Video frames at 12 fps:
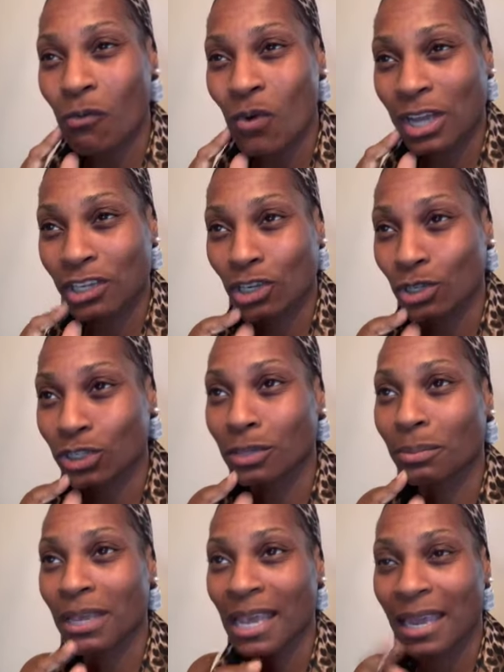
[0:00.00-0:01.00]
one used to
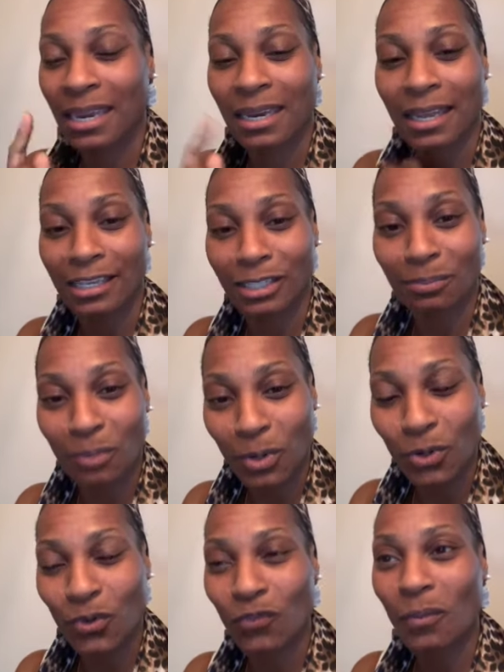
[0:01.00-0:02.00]
be and it has
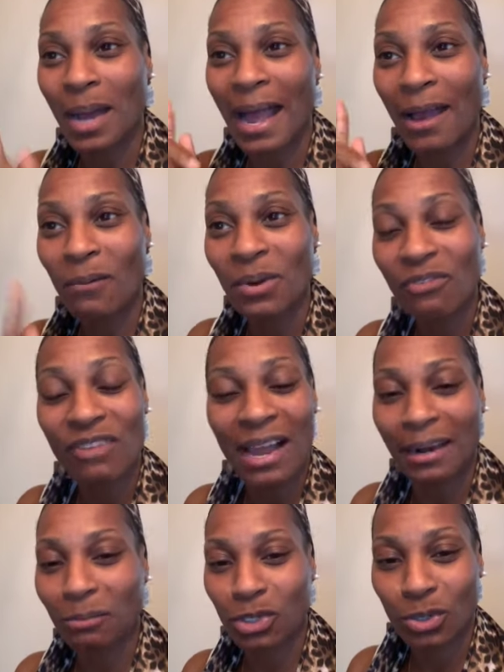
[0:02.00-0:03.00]
moved, but I will
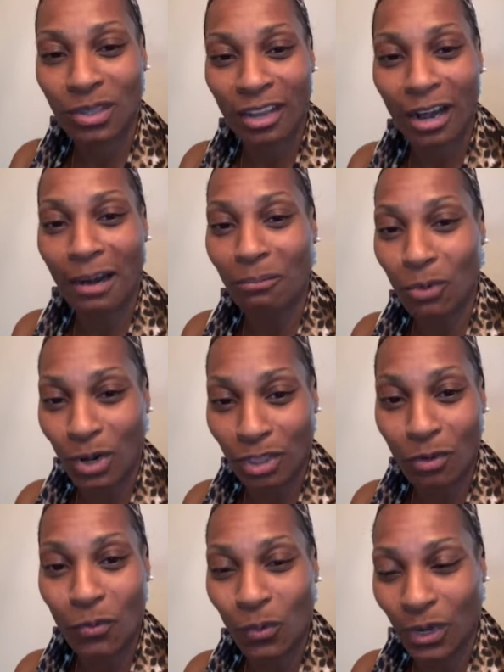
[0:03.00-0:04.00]
find, I'm sure there are more
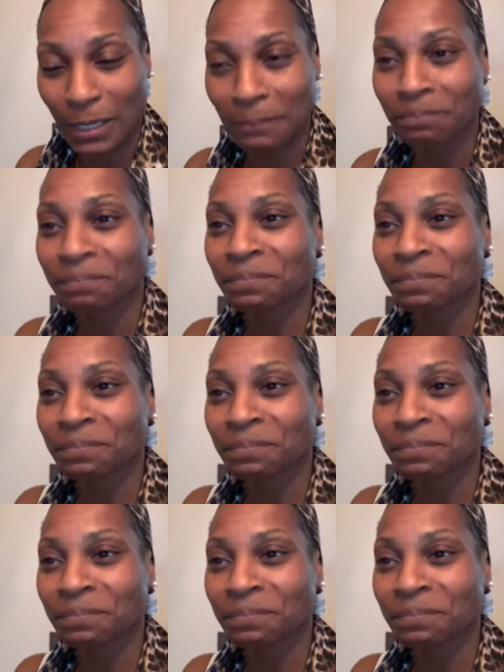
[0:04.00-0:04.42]
than one.